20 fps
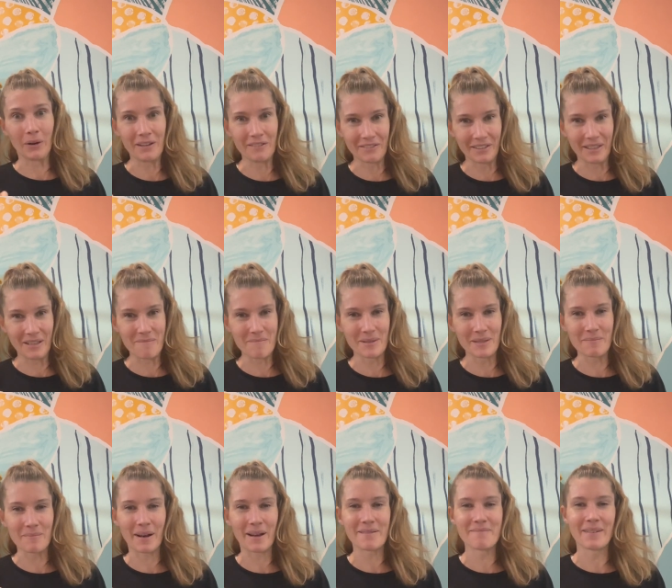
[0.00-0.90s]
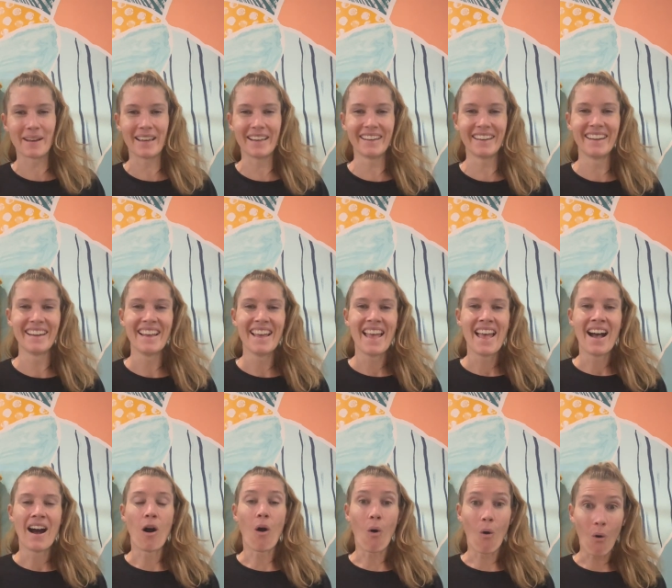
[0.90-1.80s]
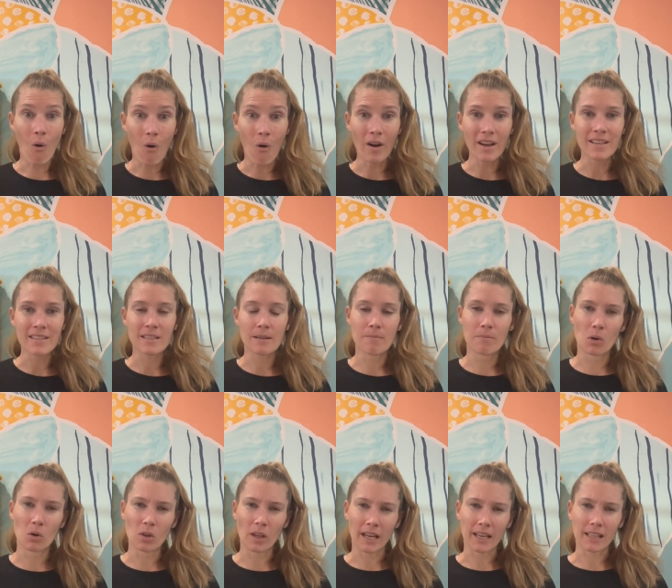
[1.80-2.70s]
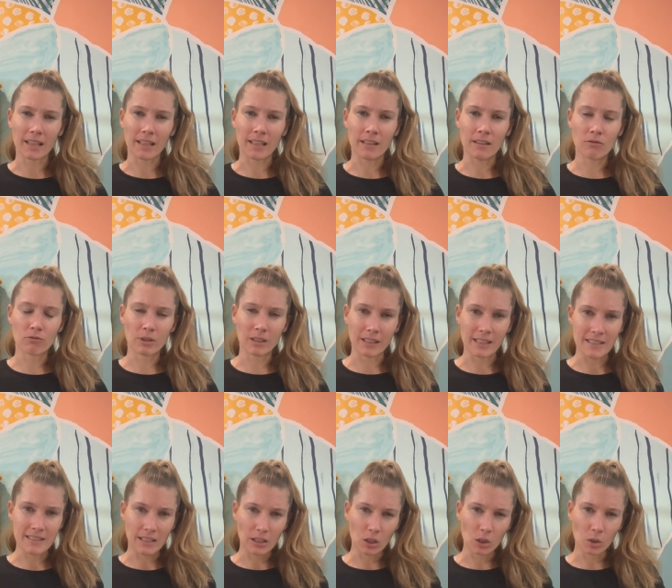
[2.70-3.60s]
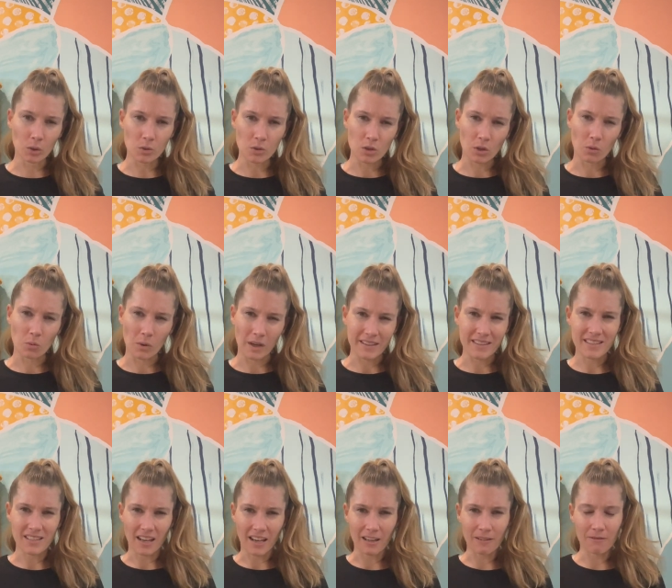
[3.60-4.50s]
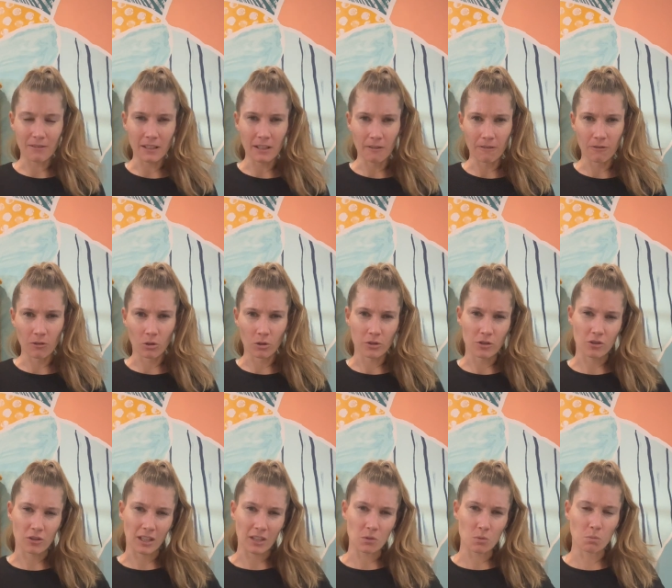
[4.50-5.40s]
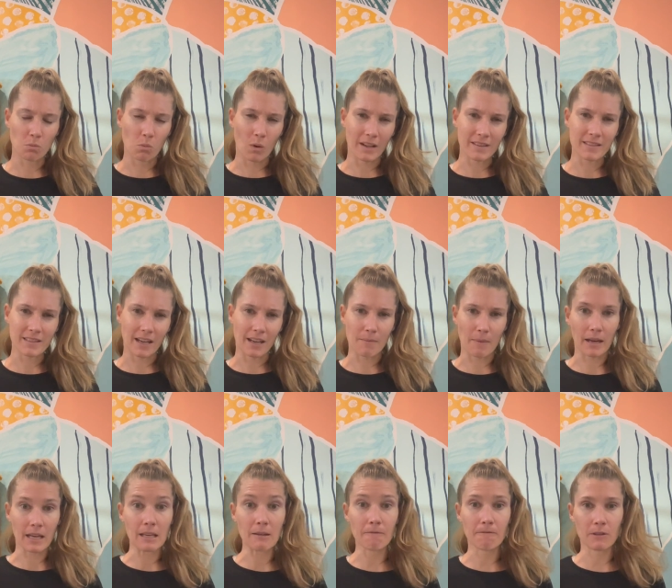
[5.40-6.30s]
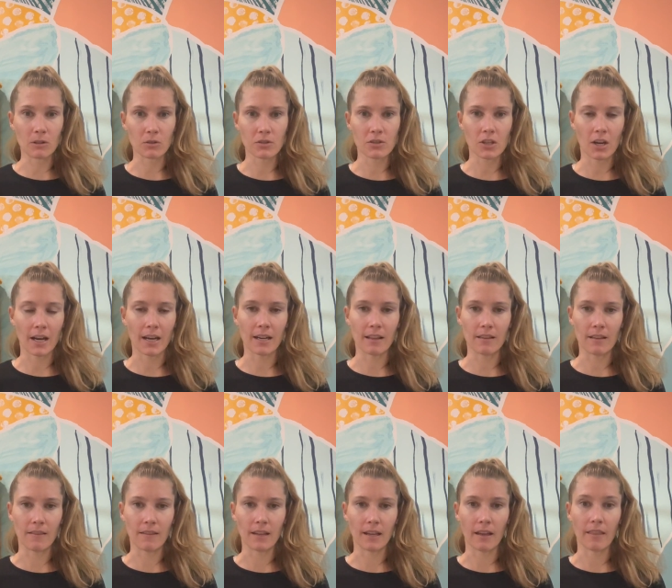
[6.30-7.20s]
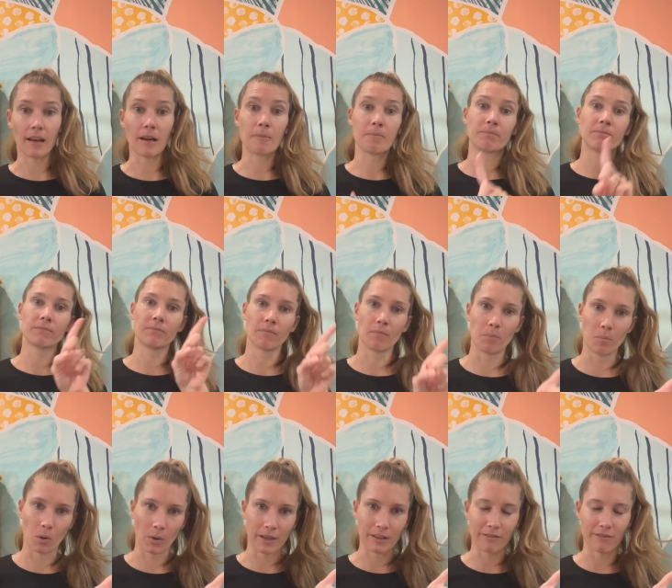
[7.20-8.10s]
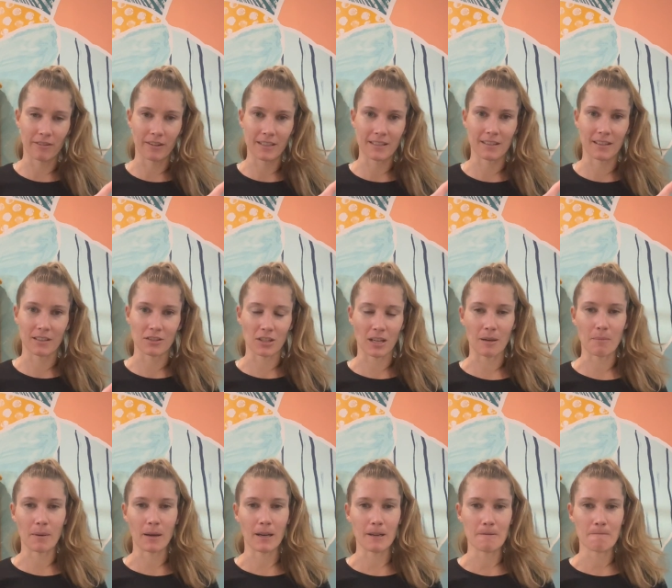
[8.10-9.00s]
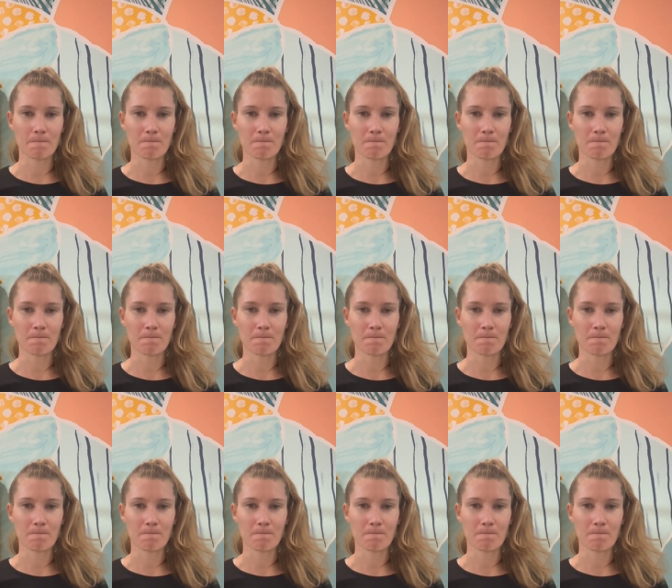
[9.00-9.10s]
lumbar spine pain? Or is it more likely releasing glutes on one side, figure 4 stretch, one side of my hip feels tighter than the other, point for SIJ pain?